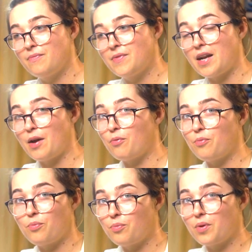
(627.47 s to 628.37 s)
than
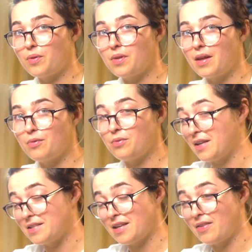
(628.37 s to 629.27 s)

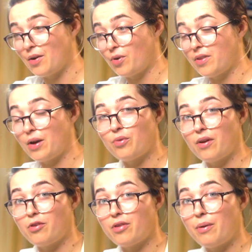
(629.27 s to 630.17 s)
they said they were and that we
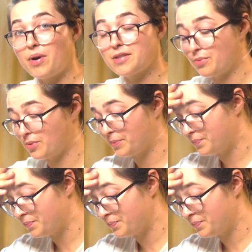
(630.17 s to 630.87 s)
ever thought possible.